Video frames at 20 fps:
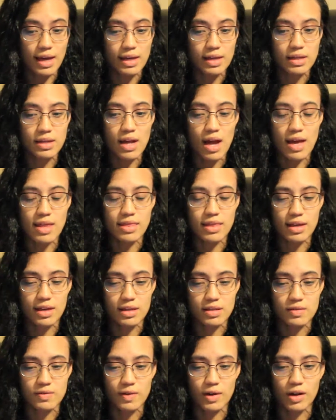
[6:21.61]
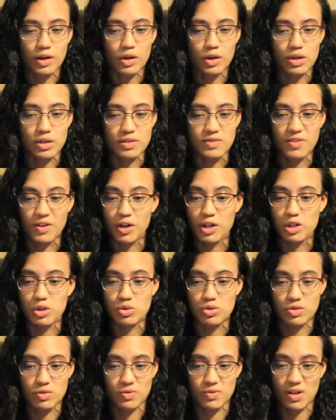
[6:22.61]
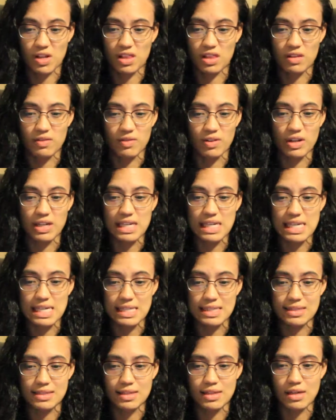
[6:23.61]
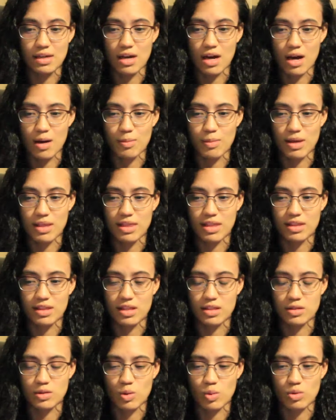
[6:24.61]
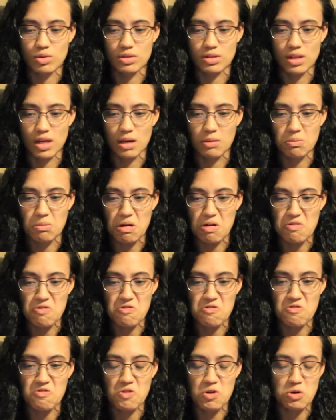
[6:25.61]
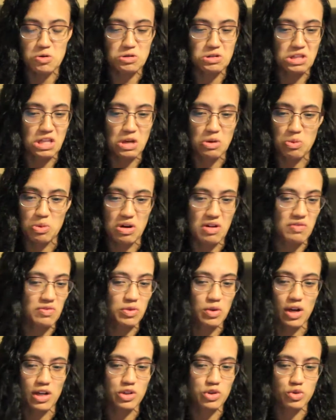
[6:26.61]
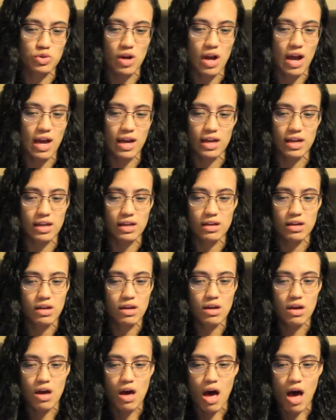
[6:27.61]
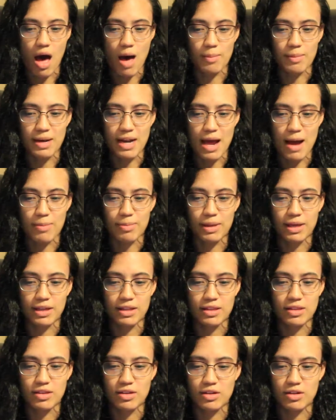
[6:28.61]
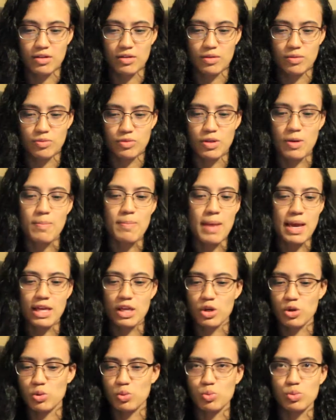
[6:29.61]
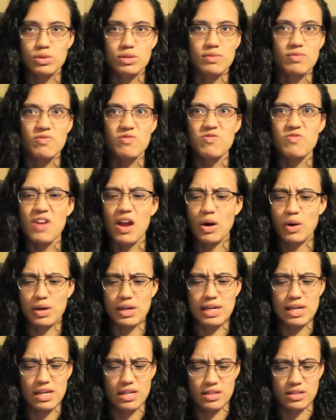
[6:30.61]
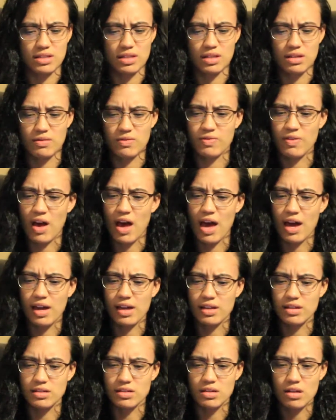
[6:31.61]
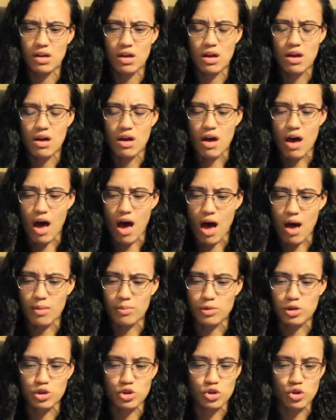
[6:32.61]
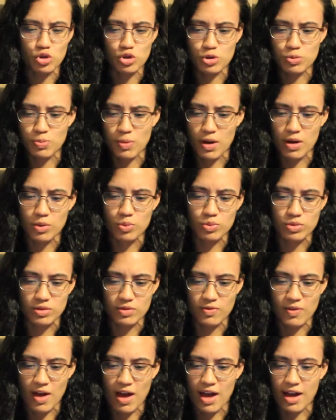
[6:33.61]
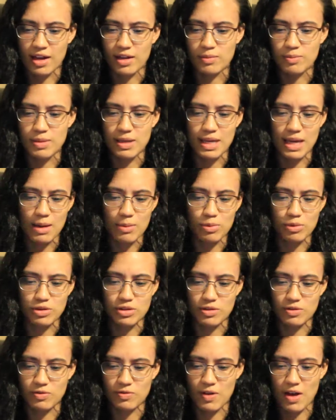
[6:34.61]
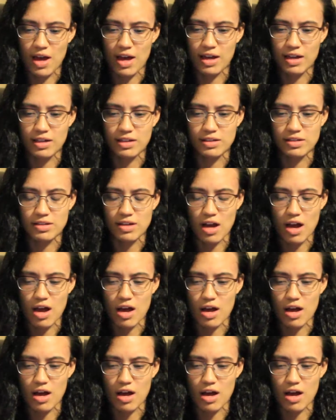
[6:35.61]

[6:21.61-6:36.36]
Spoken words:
The design, I think, is very good. It's very user friendly, very easy. I think that's always like my first thing whenever I try an app. Like the menu was very easy to find. The search button was fine. Being able to find